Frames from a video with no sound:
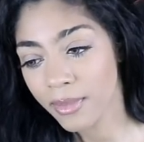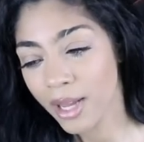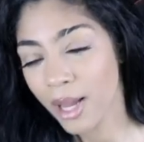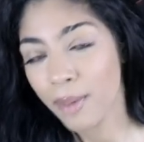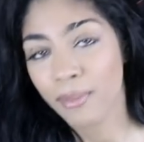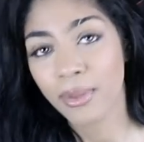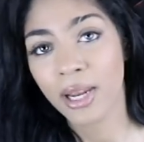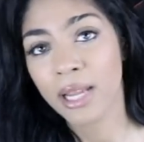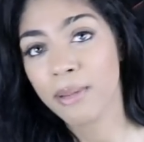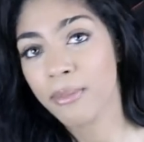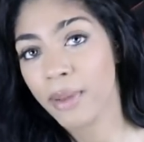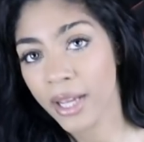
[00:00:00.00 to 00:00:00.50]

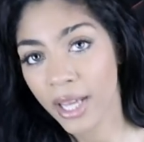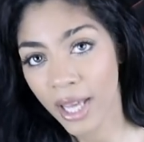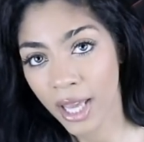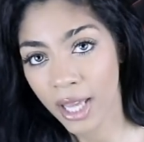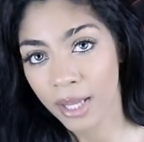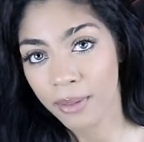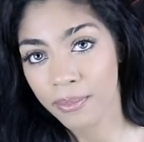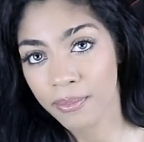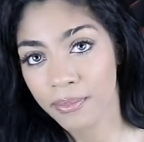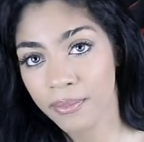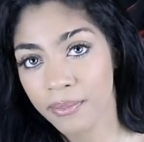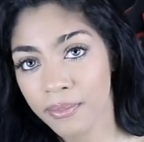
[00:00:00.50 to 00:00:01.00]
I'm playing my
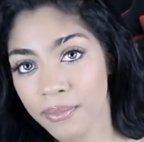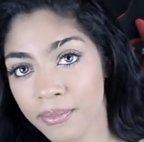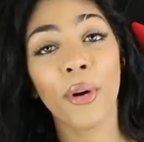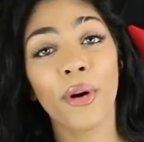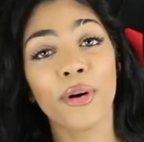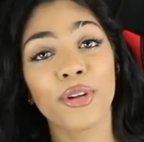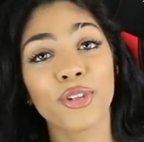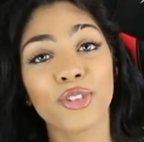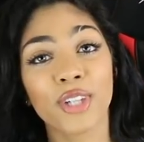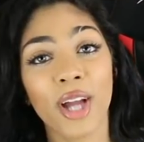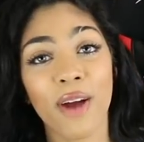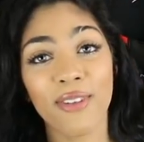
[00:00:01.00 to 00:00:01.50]
game
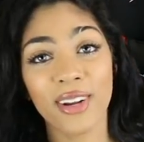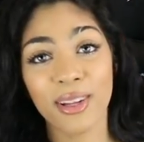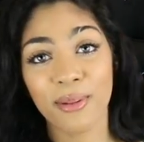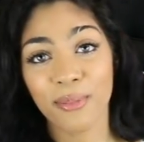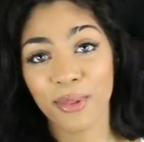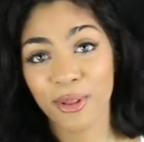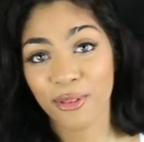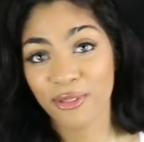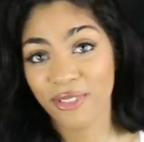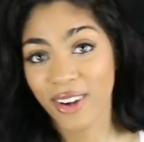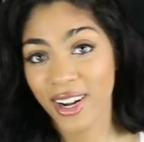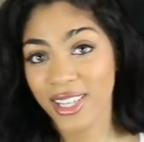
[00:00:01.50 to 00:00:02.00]
but
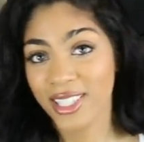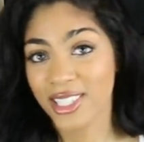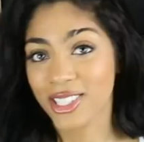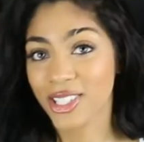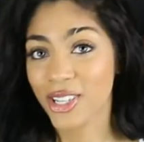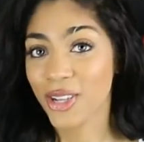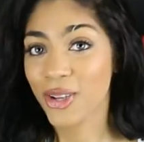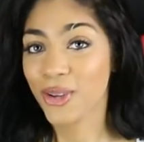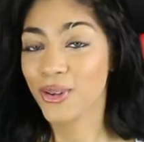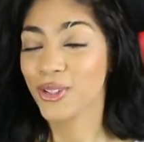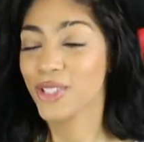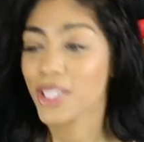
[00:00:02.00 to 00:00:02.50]
traveling with
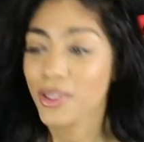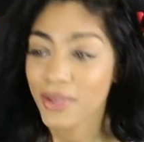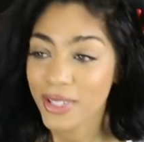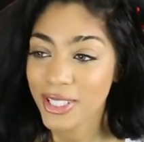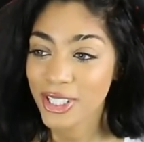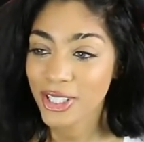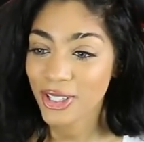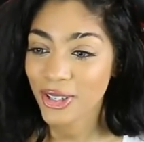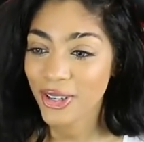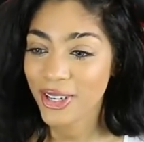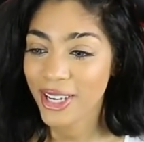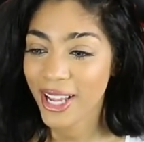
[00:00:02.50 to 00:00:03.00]
friends who do
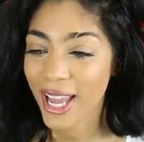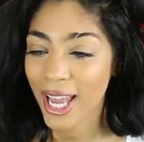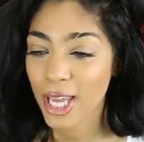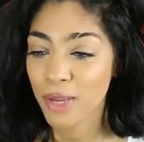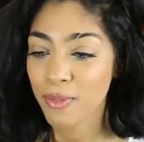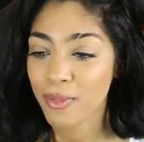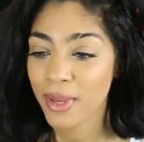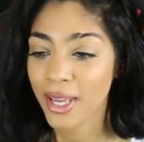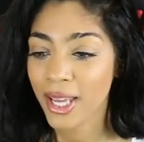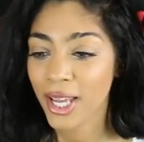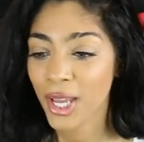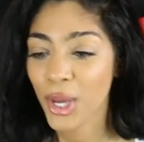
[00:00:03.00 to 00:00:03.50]
enjoy
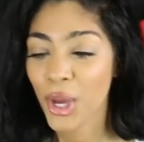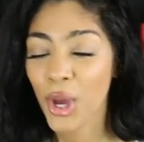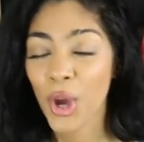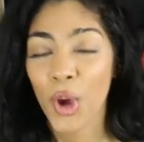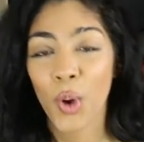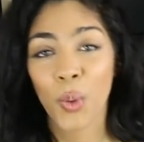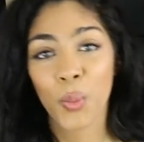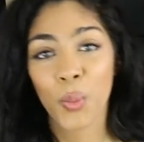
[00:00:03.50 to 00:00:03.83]
gaming